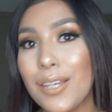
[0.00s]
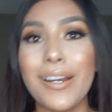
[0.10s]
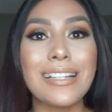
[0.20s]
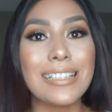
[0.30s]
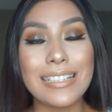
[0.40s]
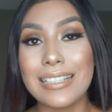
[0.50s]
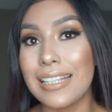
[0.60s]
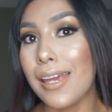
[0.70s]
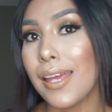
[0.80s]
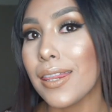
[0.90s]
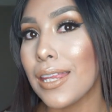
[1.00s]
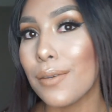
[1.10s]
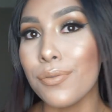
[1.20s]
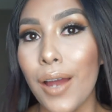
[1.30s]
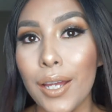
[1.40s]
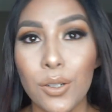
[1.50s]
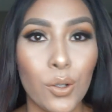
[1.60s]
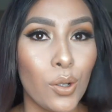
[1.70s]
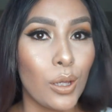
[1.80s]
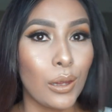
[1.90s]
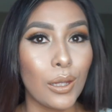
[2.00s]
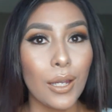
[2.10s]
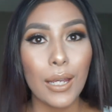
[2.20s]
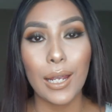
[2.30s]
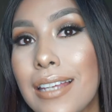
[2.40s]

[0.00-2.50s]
You guys can see the final look